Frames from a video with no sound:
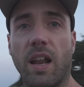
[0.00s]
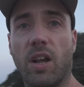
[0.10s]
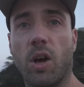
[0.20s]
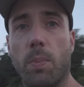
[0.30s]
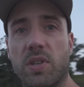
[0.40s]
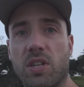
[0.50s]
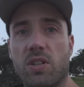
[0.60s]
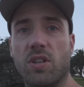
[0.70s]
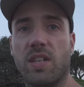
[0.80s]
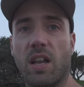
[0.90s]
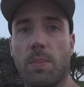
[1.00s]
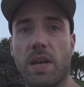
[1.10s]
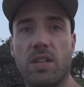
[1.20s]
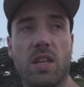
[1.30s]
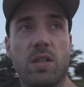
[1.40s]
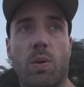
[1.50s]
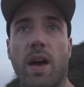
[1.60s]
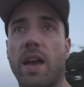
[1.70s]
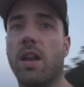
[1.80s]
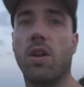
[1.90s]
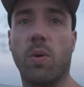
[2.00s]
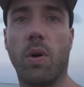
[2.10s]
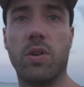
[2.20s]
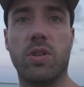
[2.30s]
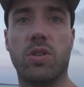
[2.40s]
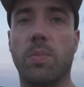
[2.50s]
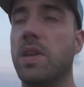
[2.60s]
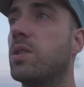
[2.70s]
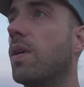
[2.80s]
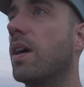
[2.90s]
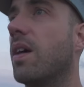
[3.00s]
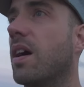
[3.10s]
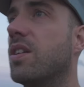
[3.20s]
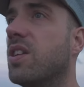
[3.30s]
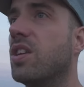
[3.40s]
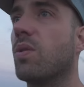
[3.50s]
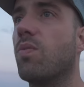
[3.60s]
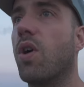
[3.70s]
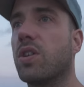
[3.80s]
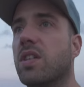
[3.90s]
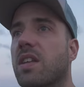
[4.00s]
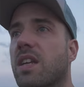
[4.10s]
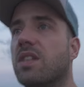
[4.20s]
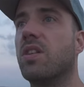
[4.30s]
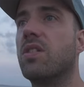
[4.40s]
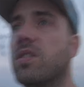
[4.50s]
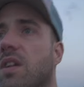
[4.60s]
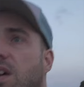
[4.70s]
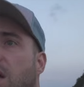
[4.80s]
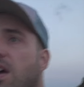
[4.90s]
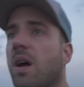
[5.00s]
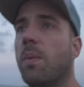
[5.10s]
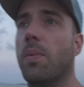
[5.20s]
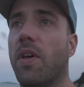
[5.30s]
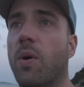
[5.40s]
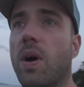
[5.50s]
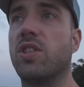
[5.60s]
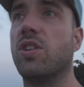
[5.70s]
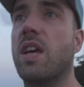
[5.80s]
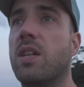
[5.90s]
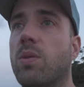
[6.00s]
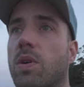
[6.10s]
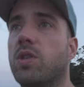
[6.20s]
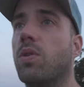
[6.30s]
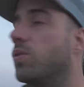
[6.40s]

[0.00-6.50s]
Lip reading: of composition just down the beach this way, and another one just up this way. I can see some rocks in the distance, but the question is, which one